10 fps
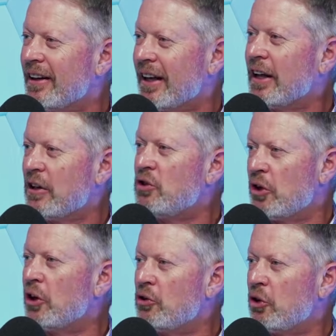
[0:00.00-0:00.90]
Yeah. Do
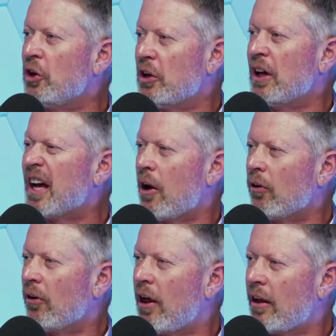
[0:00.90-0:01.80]
you encounter
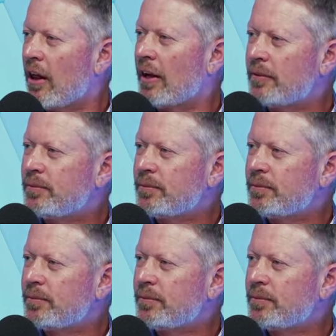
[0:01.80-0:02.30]
a lot of that?